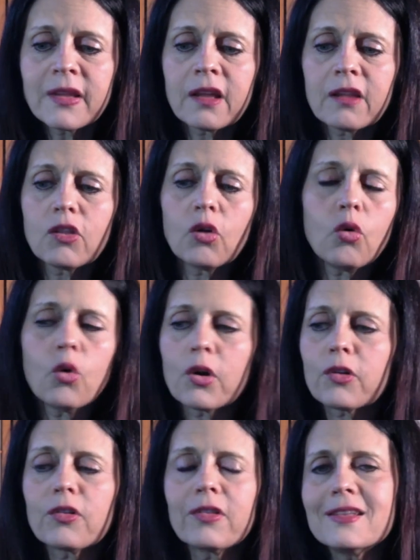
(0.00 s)
they'll
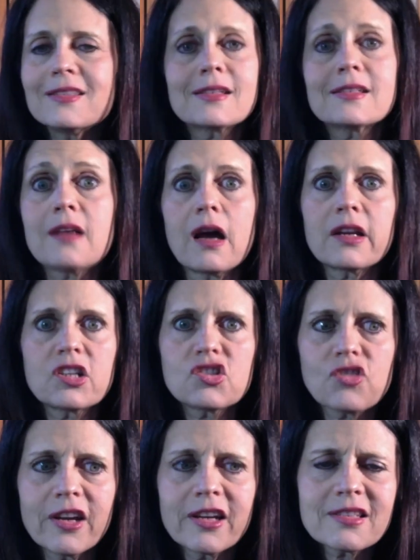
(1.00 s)
order these exotic
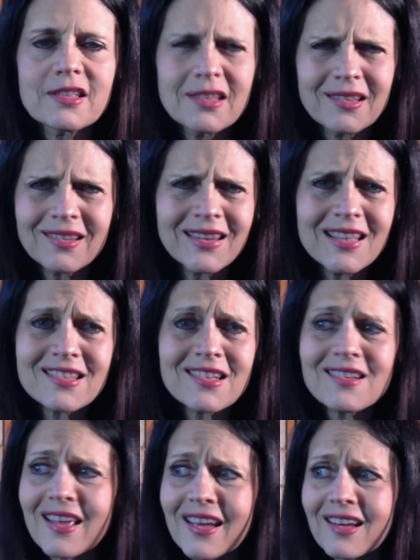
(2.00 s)
drinks, and these
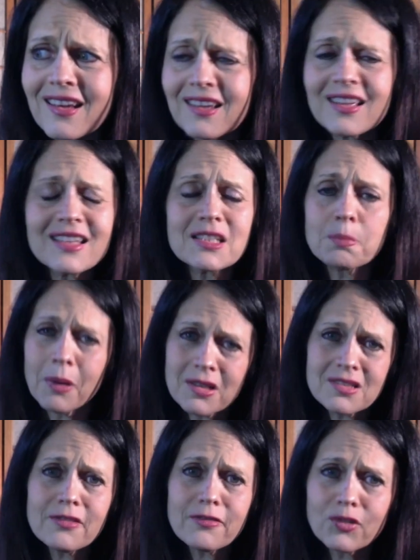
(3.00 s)
are like
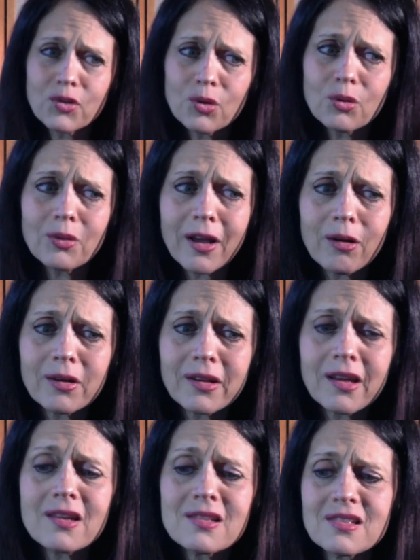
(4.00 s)
expensive too
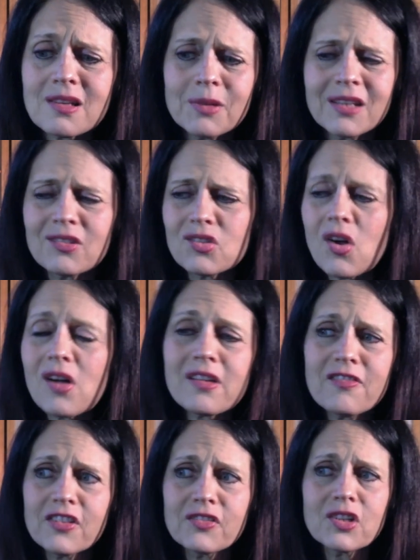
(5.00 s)
nowadays. I mean, you're talking
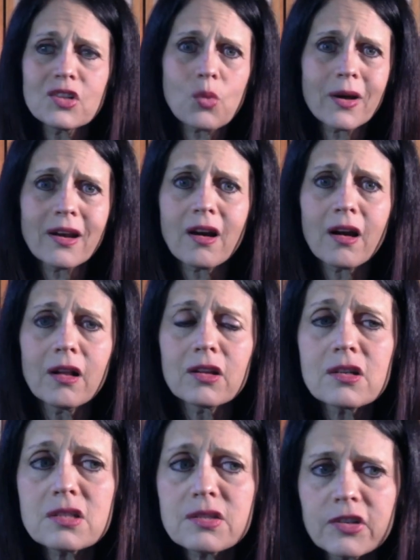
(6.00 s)

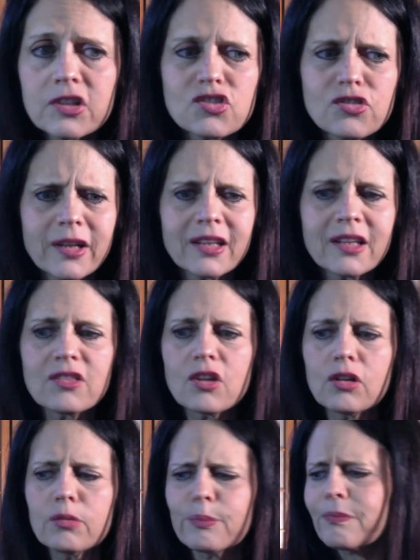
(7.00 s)
$15-20 for a drink, and
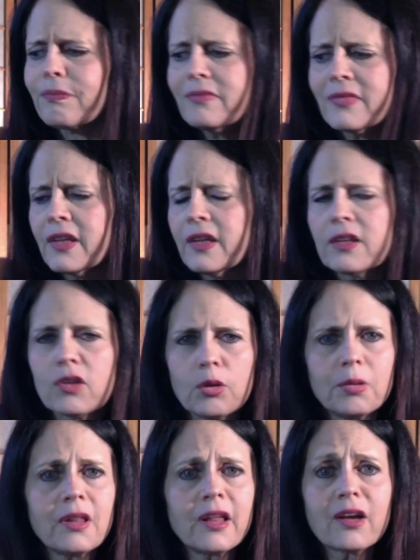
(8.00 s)
they'll
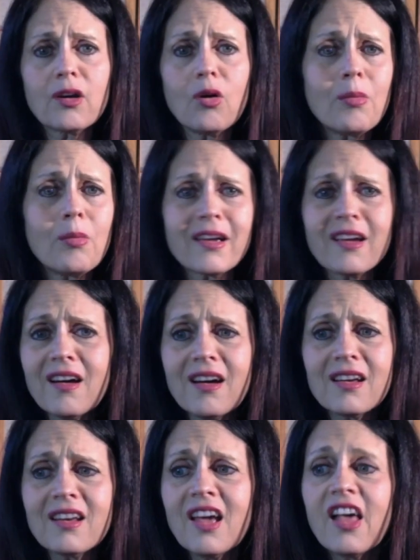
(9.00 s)
be like, "Oh my
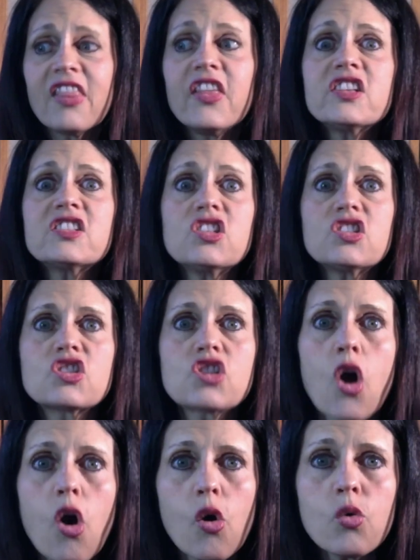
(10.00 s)
God, this is
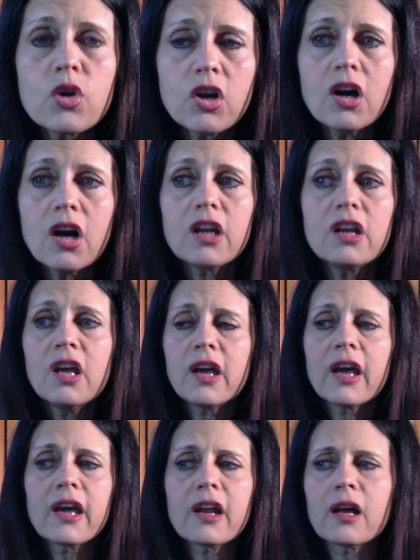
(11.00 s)
so good,"
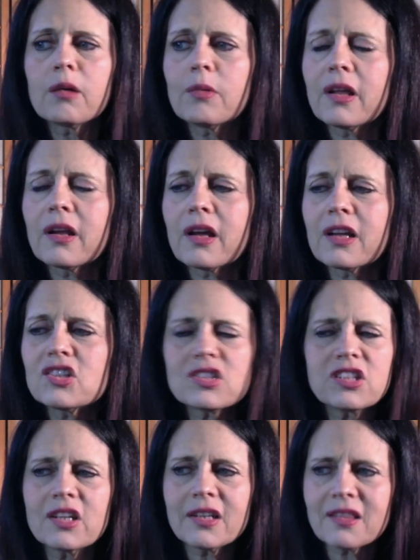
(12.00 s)
and I just
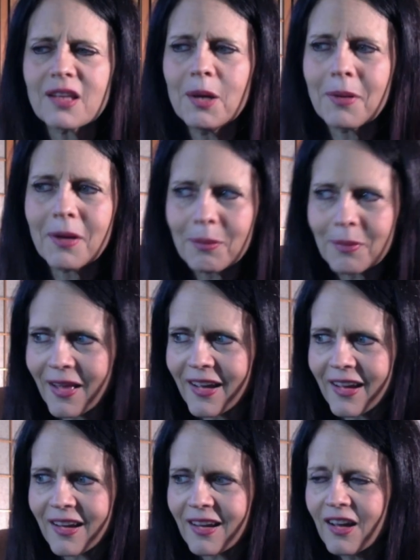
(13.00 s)
look at them and I'm
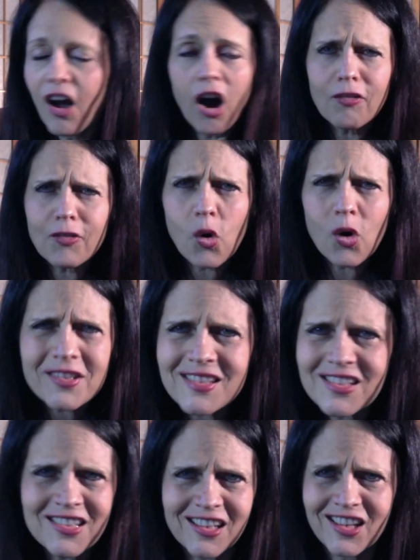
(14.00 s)
like, "Of course
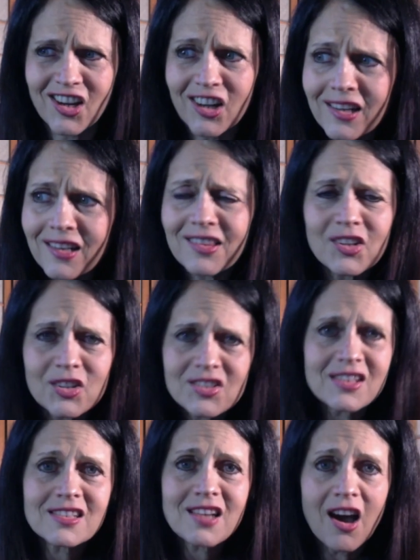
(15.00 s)
it's good. There's
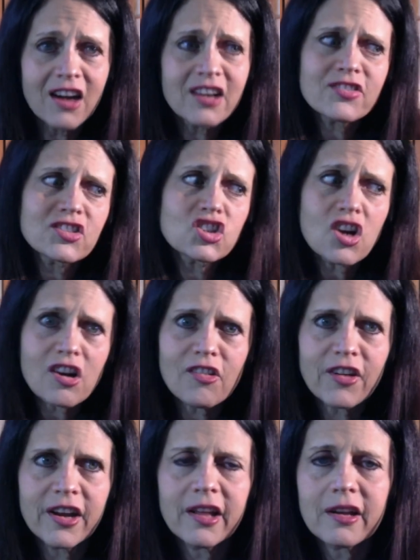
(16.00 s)
a ton of sugar
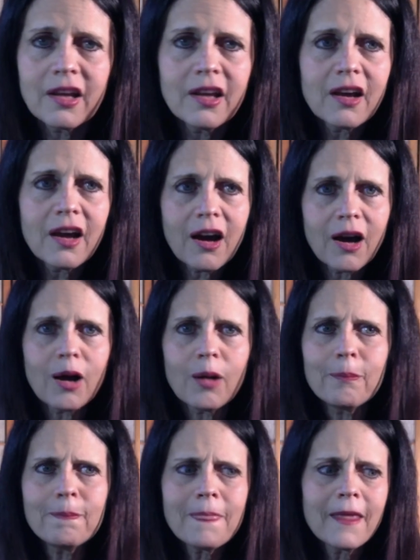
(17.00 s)
in it."
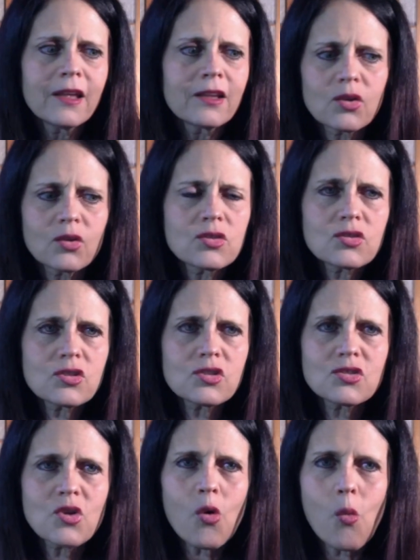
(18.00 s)
So
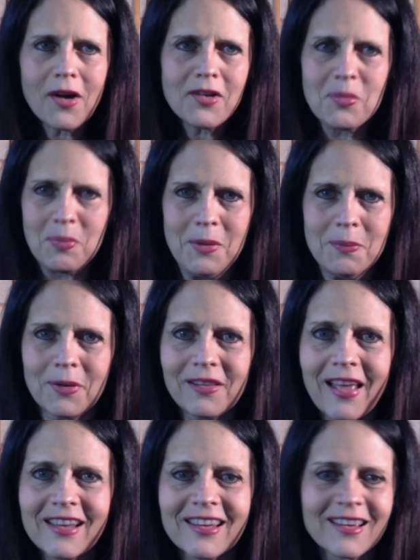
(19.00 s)
it's no wonder people
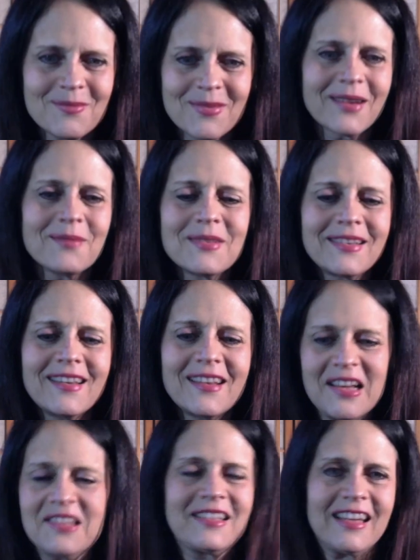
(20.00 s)
like it, become
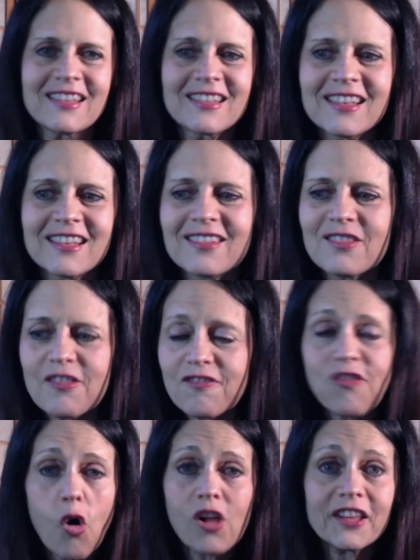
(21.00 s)
addicted, and
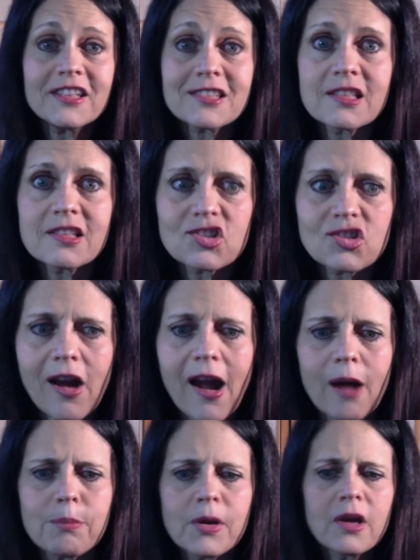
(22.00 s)
fall into the
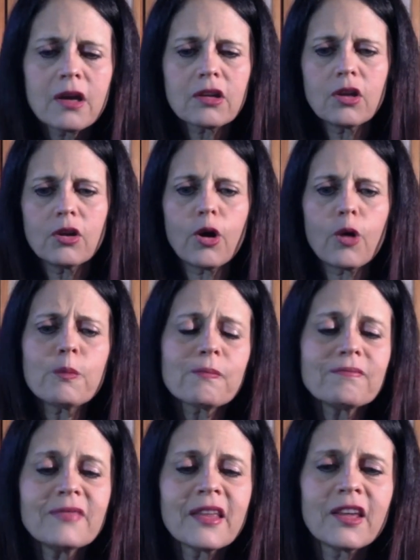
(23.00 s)
trap.
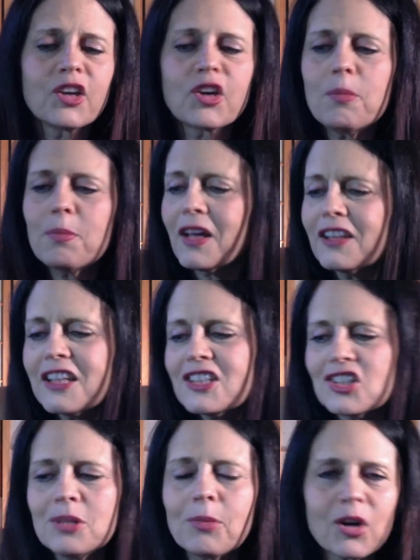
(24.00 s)
It could be a
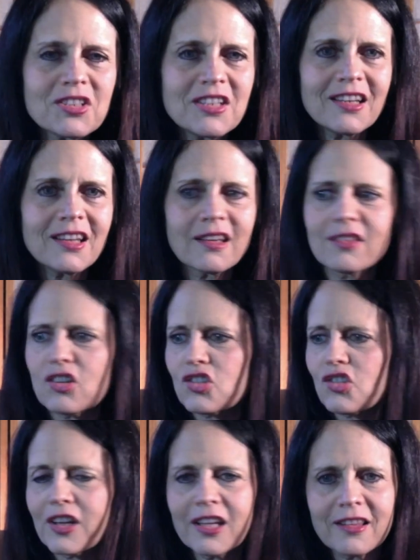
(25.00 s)
lychee martini and they're
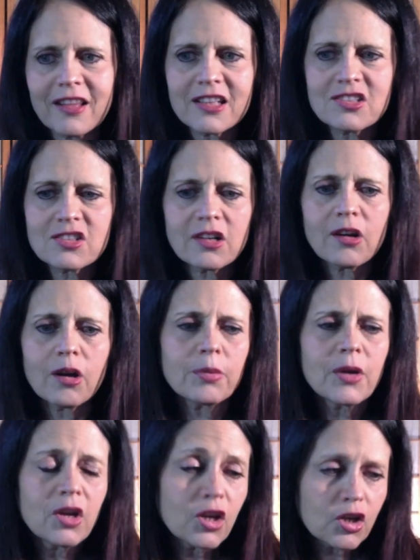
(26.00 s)
drinking that syrup.
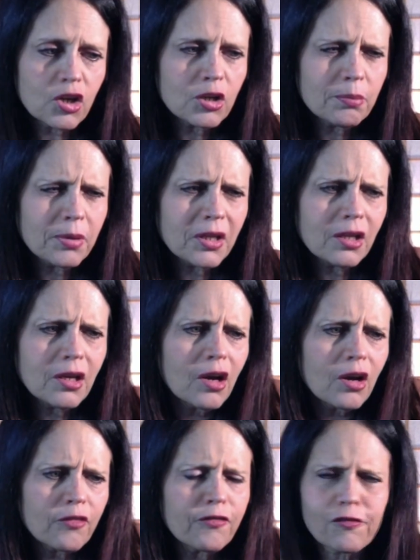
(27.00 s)
It could be
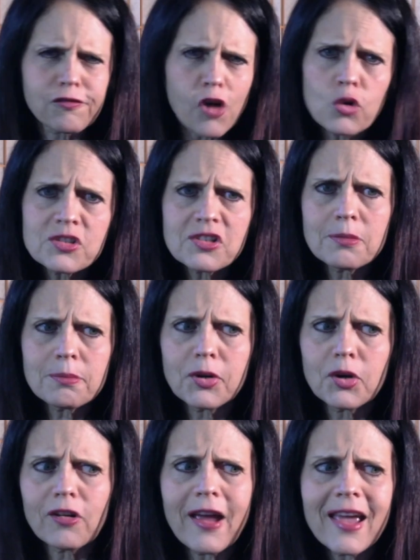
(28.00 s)
frozen
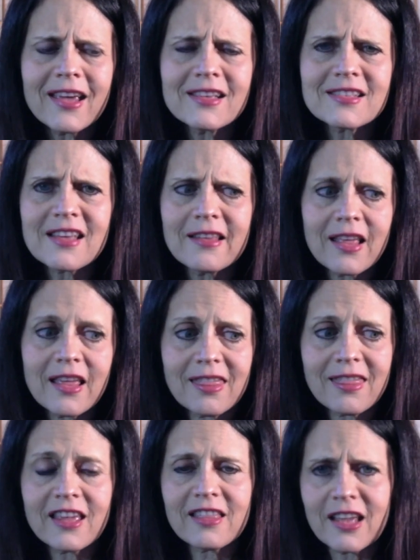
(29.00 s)
purees and they
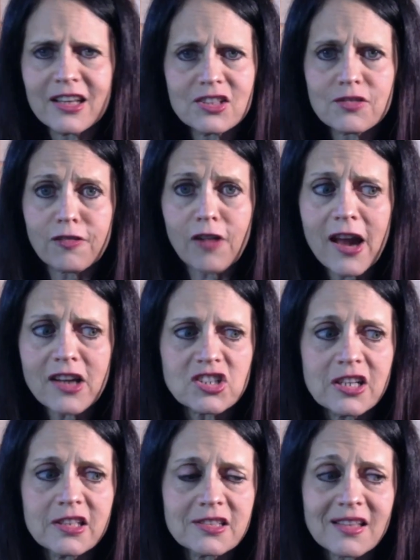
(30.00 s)
think that it's fresh,
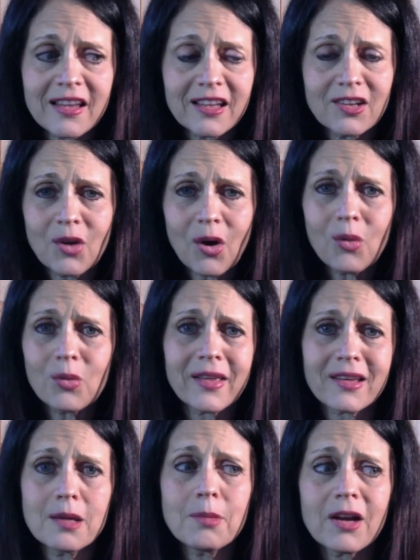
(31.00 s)
and it's like, no, that
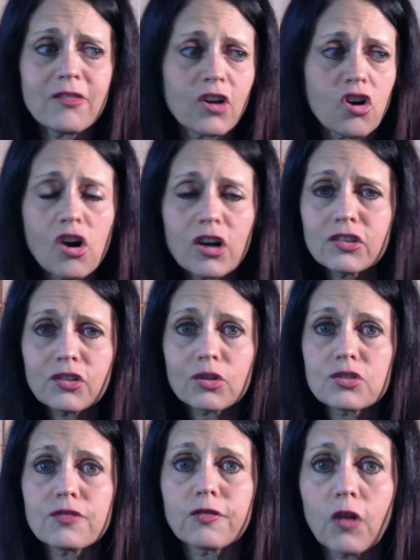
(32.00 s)
came out of a carton or
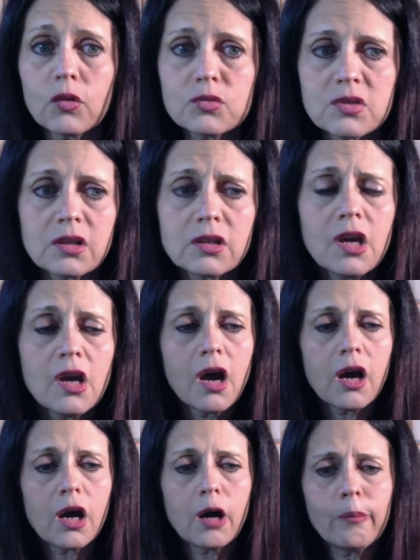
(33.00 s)
it's frozen.
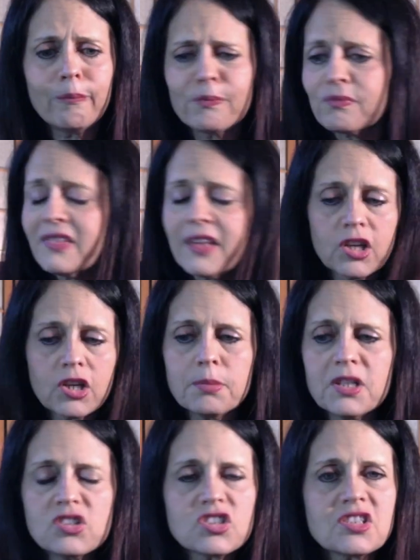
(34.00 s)
It could
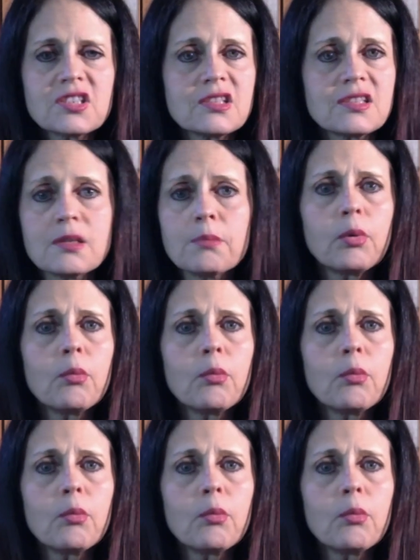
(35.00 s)
be just simple